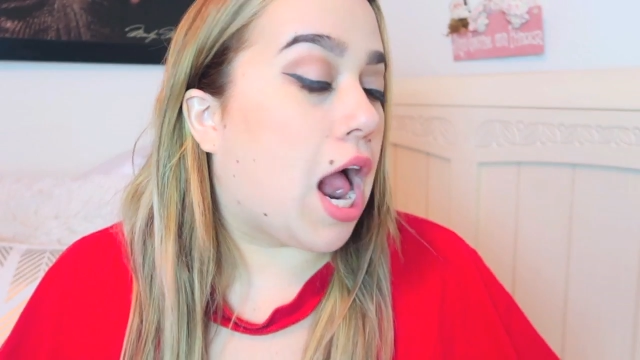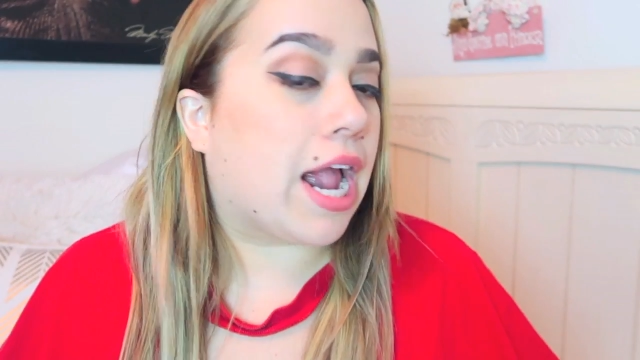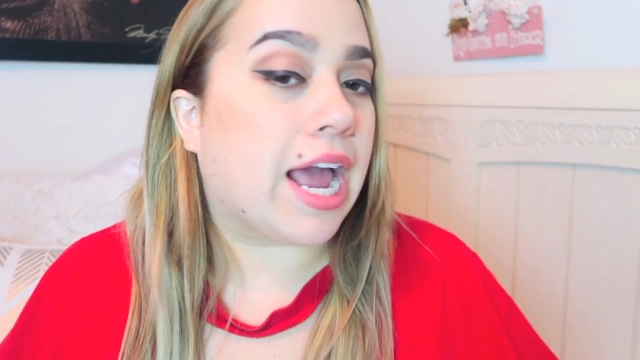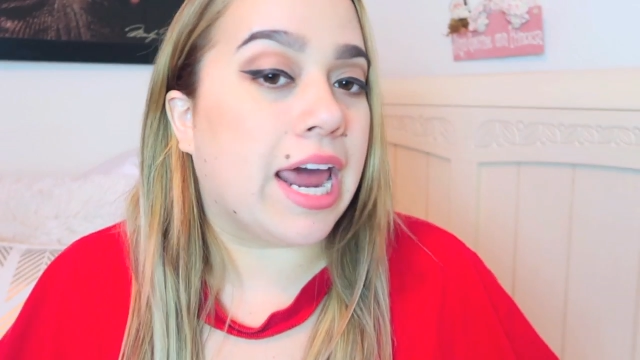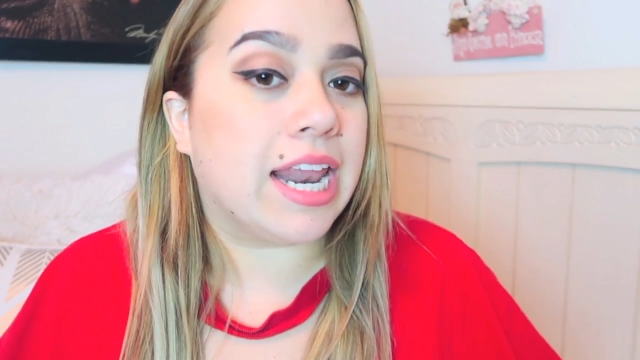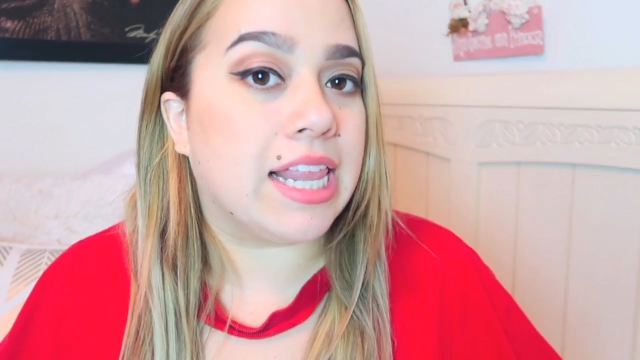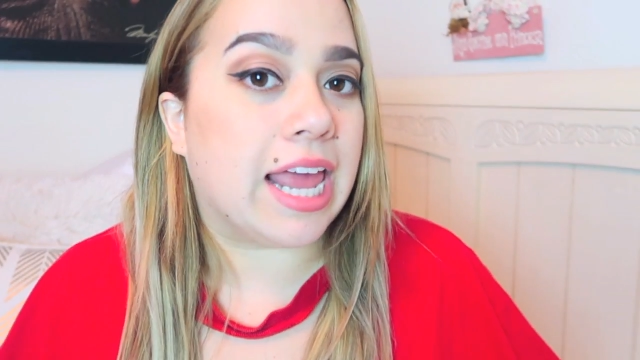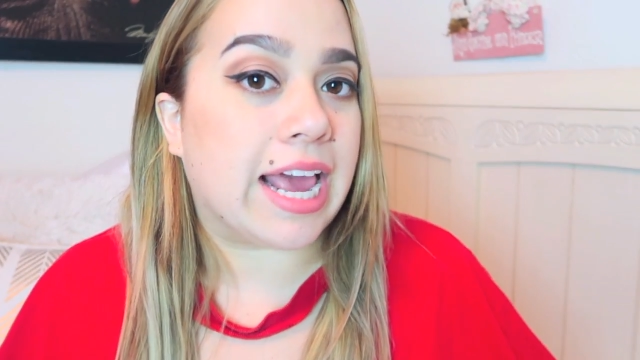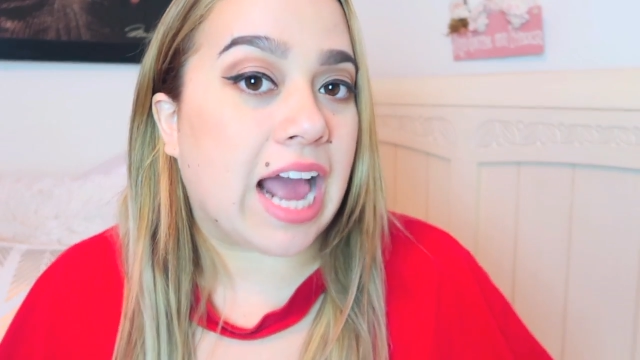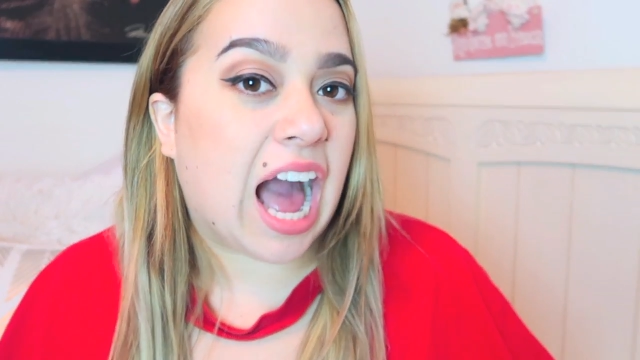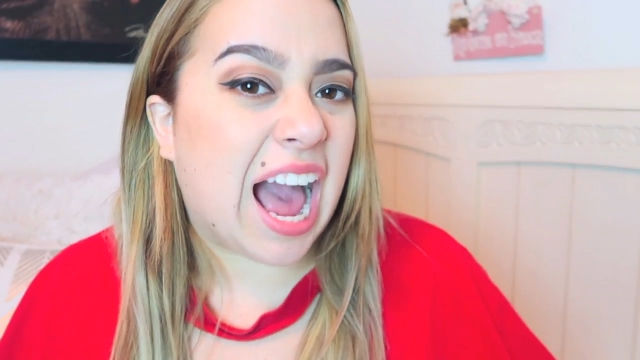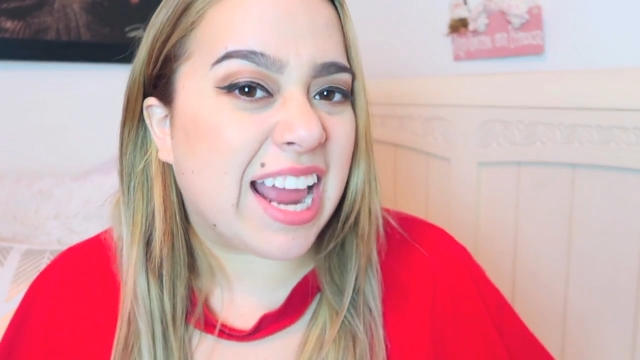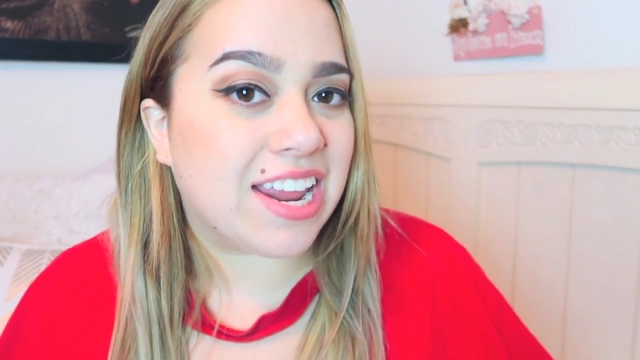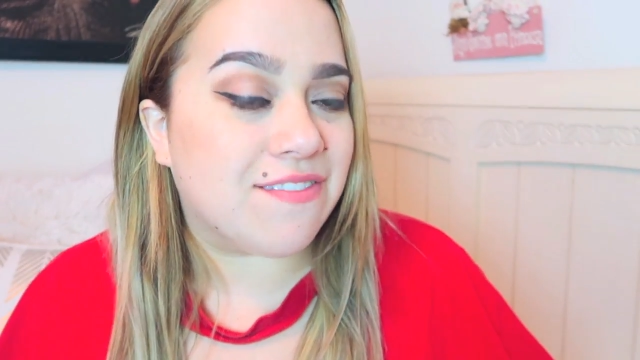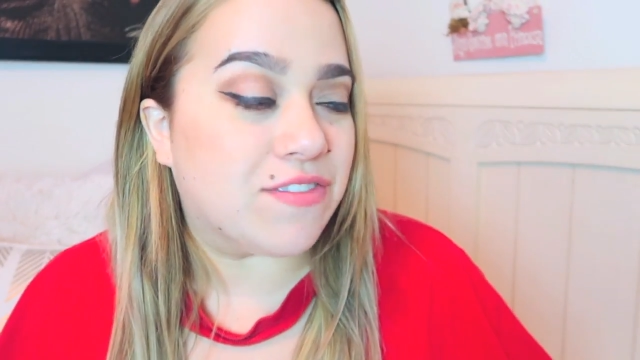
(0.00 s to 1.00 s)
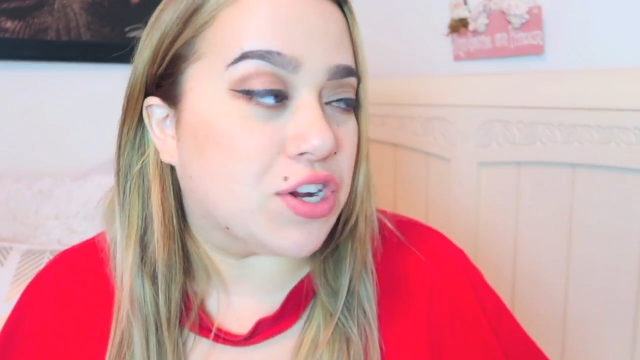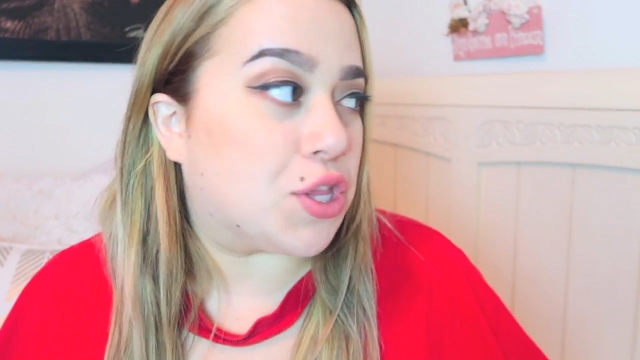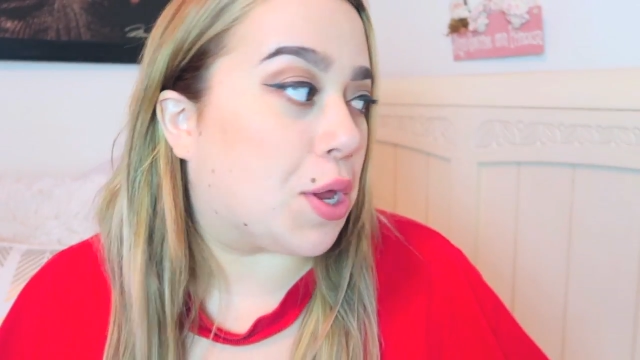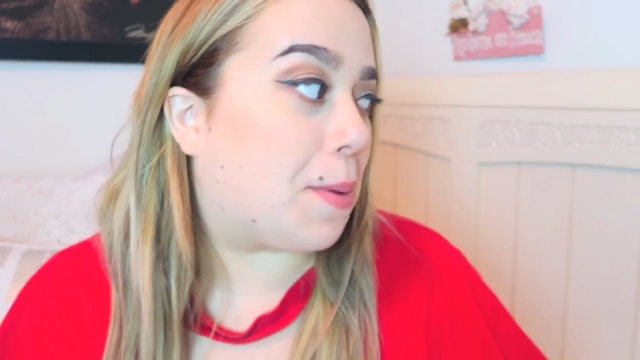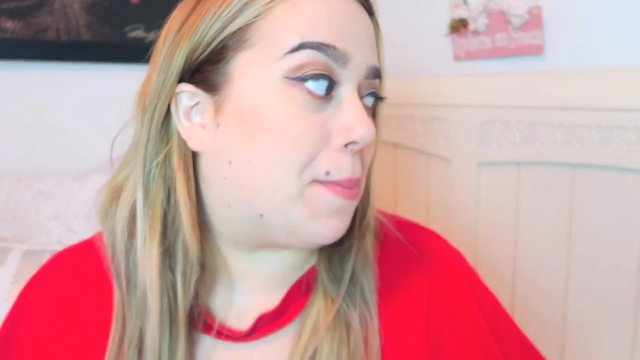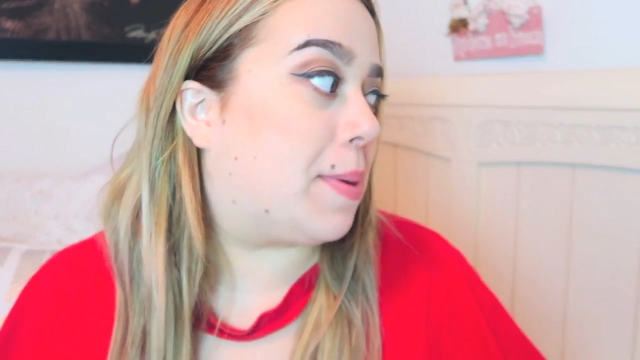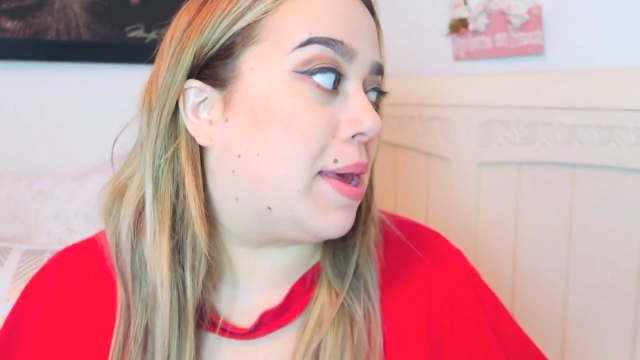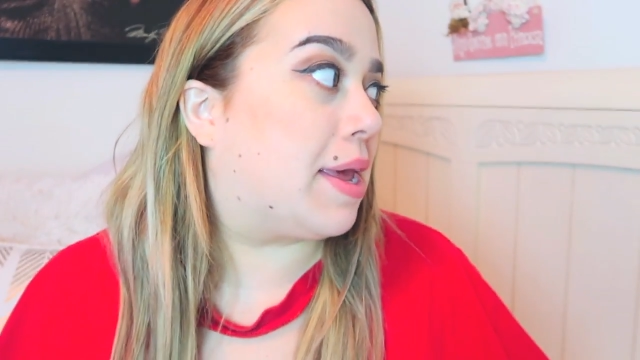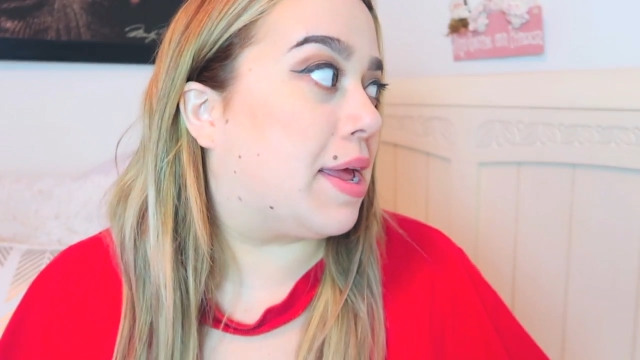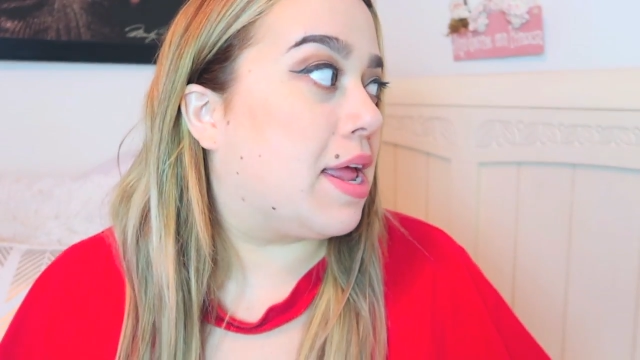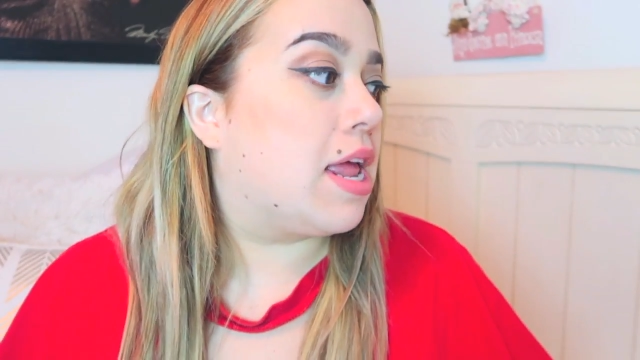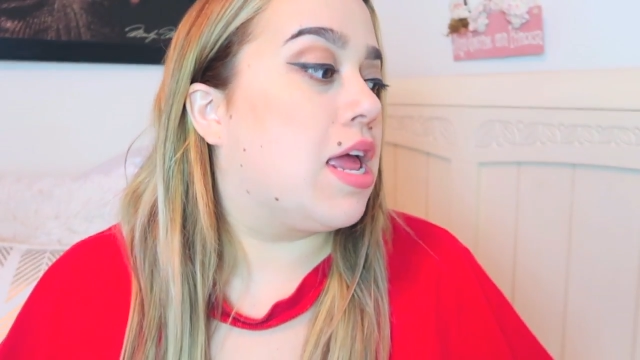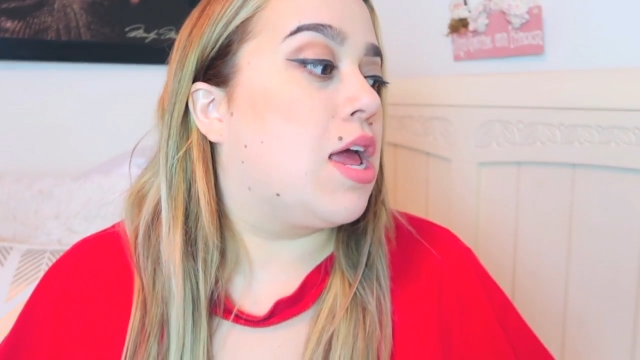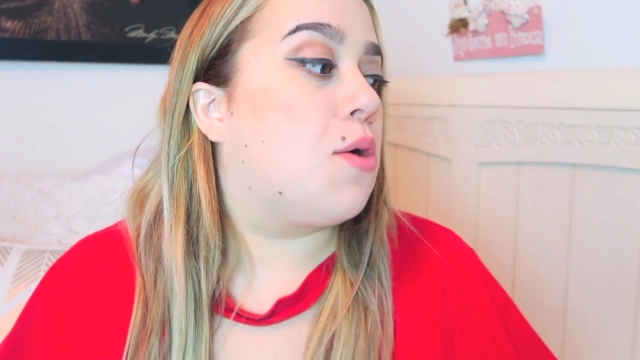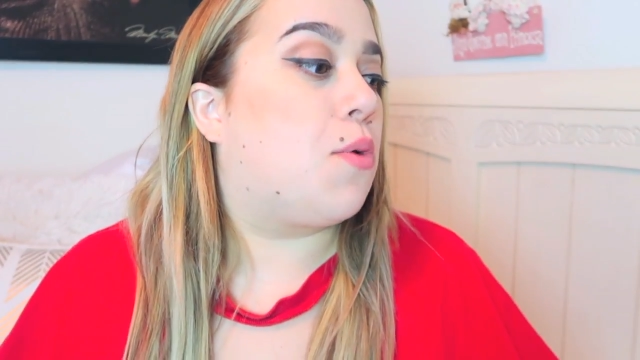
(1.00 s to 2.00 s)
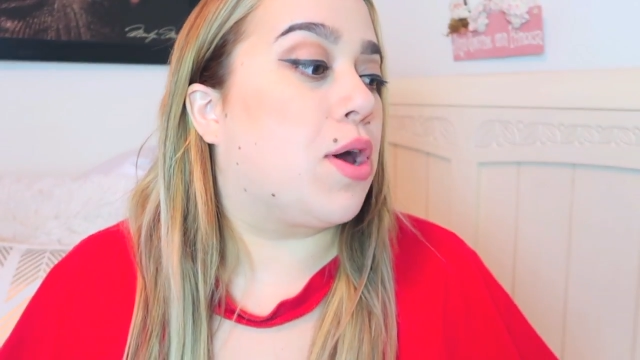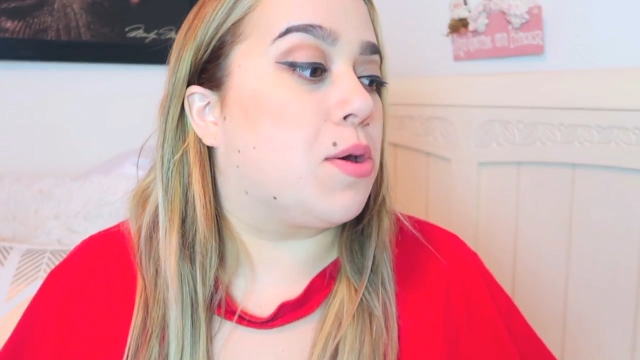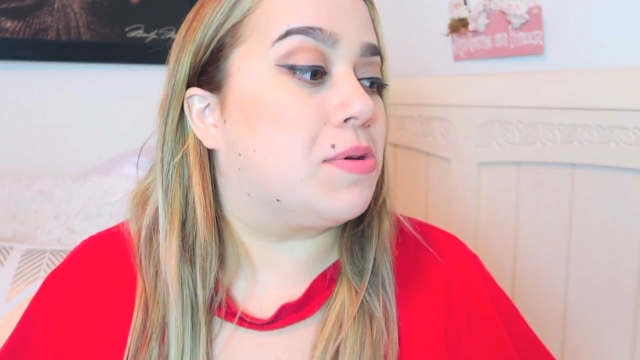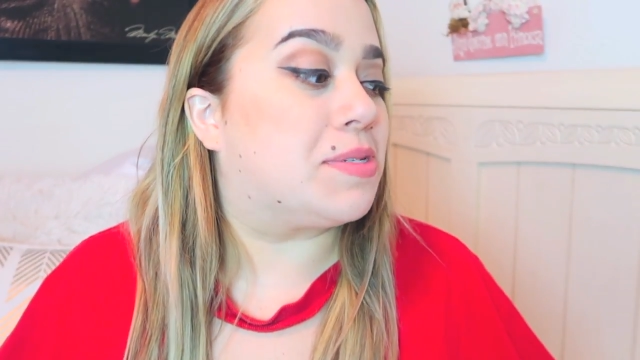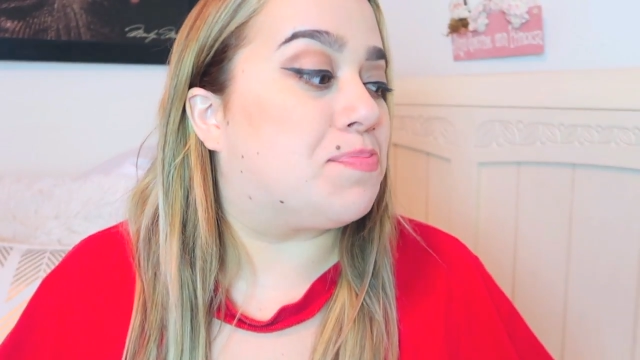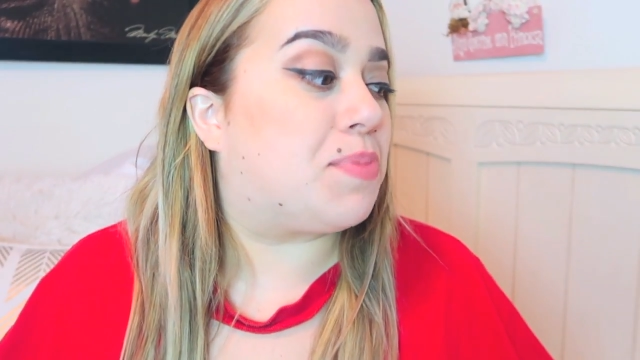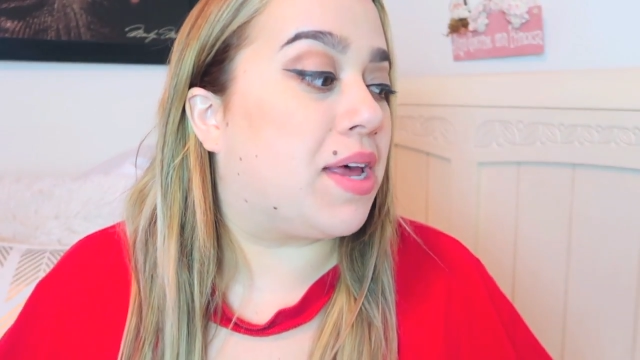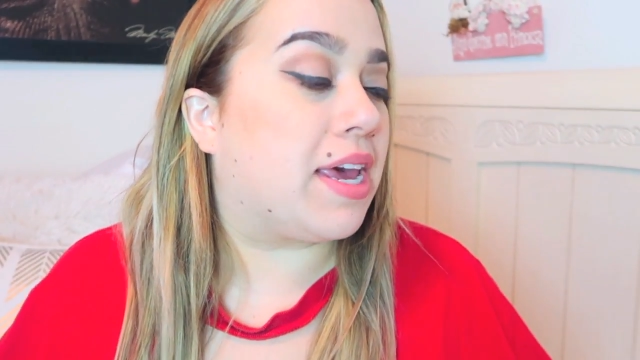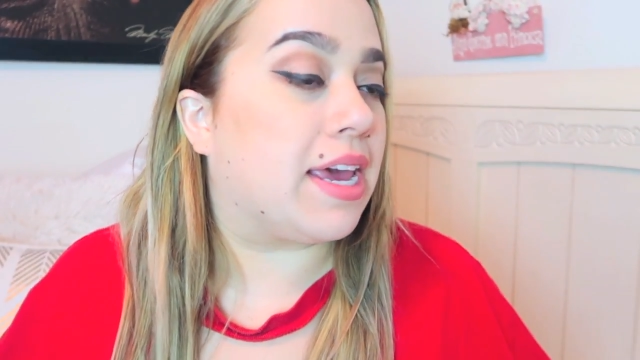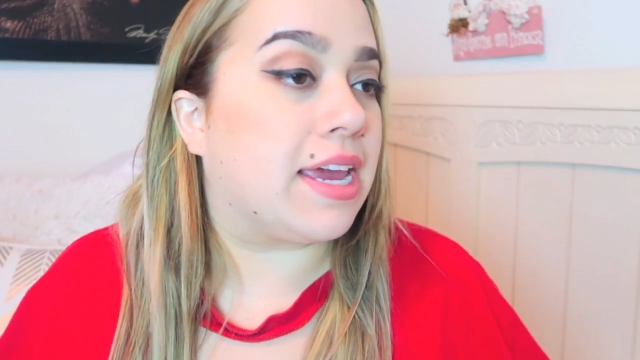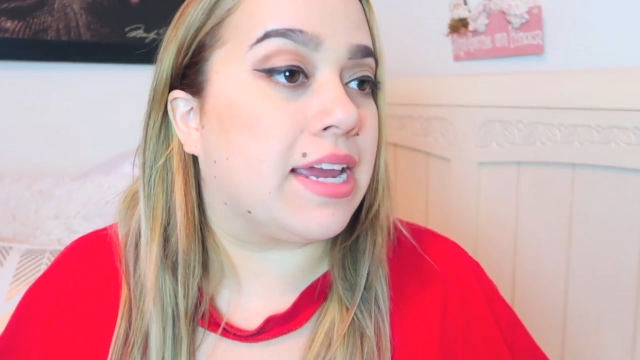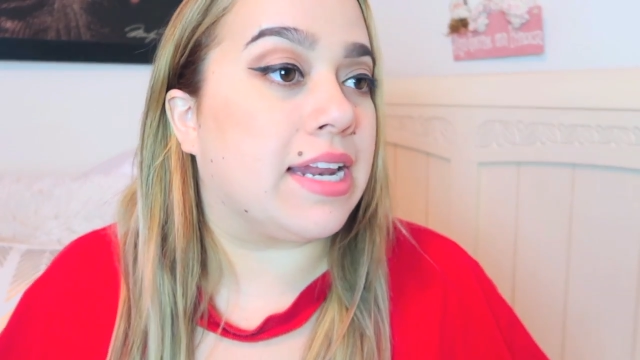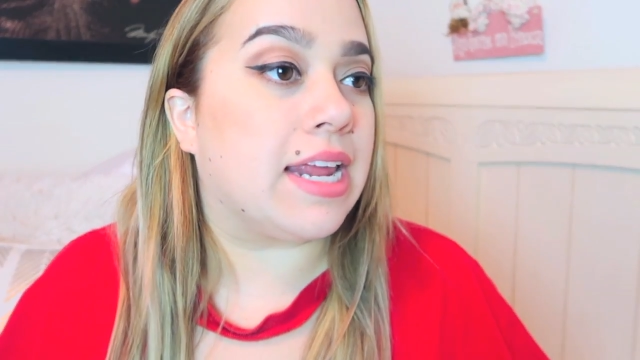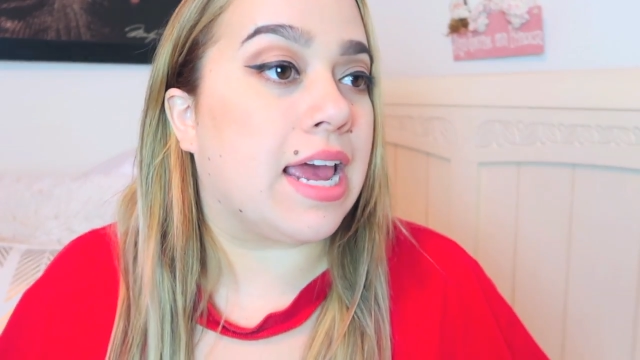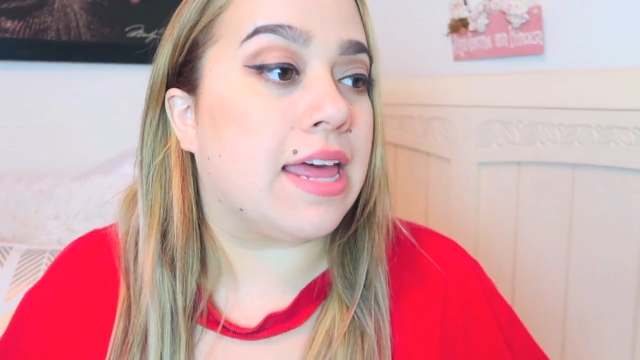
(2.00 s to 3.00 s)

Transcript: kind of like eyed him for a little bit while he was playing.